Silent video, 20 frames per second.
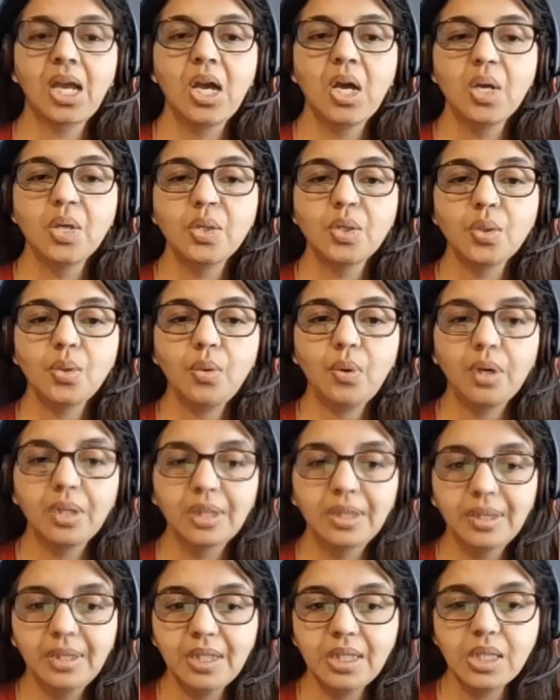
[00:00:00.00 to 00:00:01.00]
So
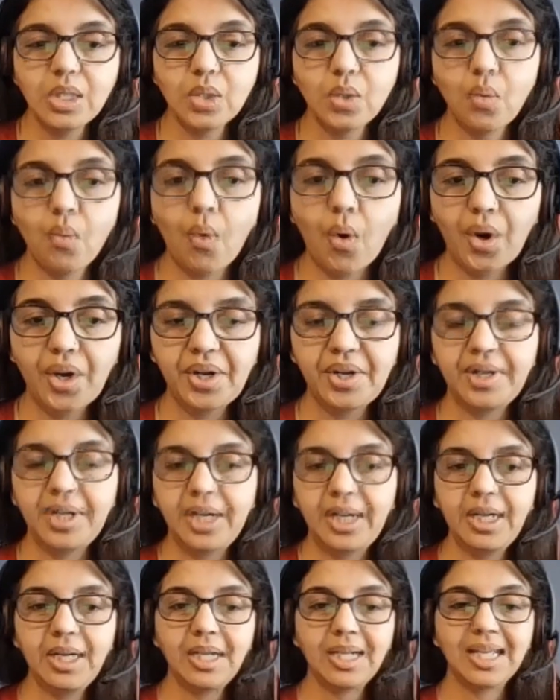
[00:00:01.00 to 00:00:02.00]
this
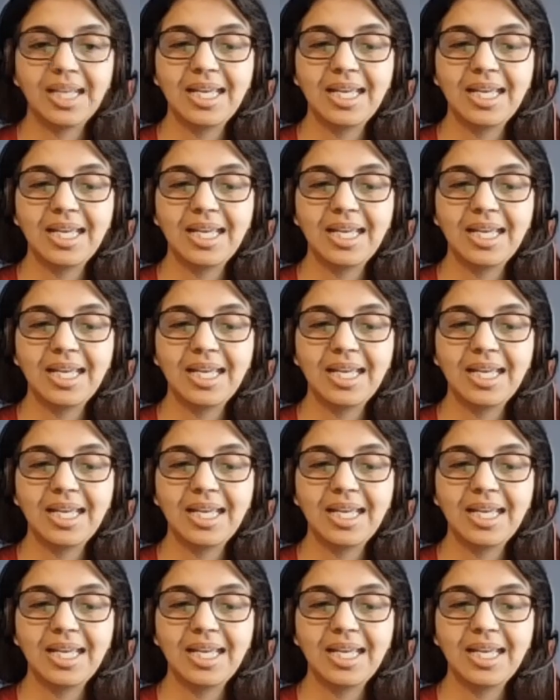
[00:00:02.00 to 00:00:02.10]
quadrant